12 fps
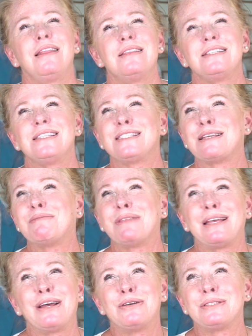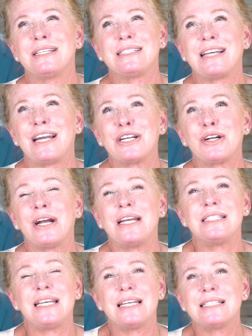this is something else that's kind of
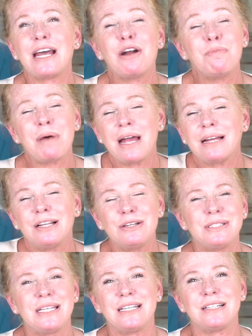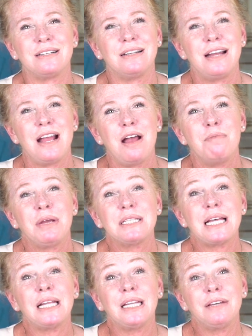crazy is I don't buy clothes here because
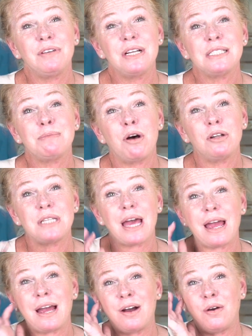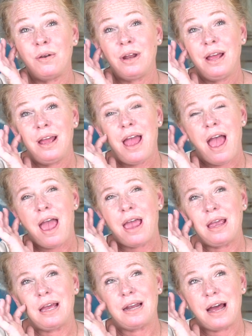I live in a small town
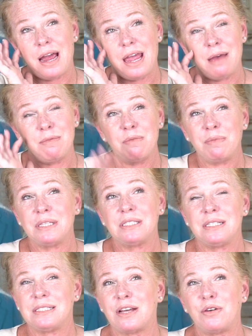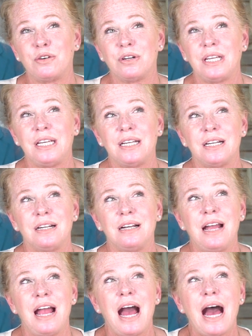and I am a business owner here.
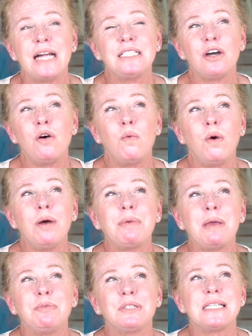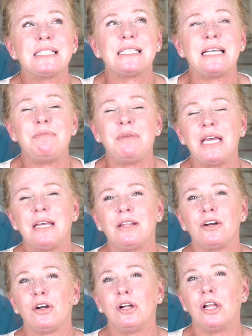I don't want people to see me in
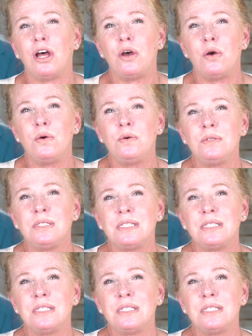their clothes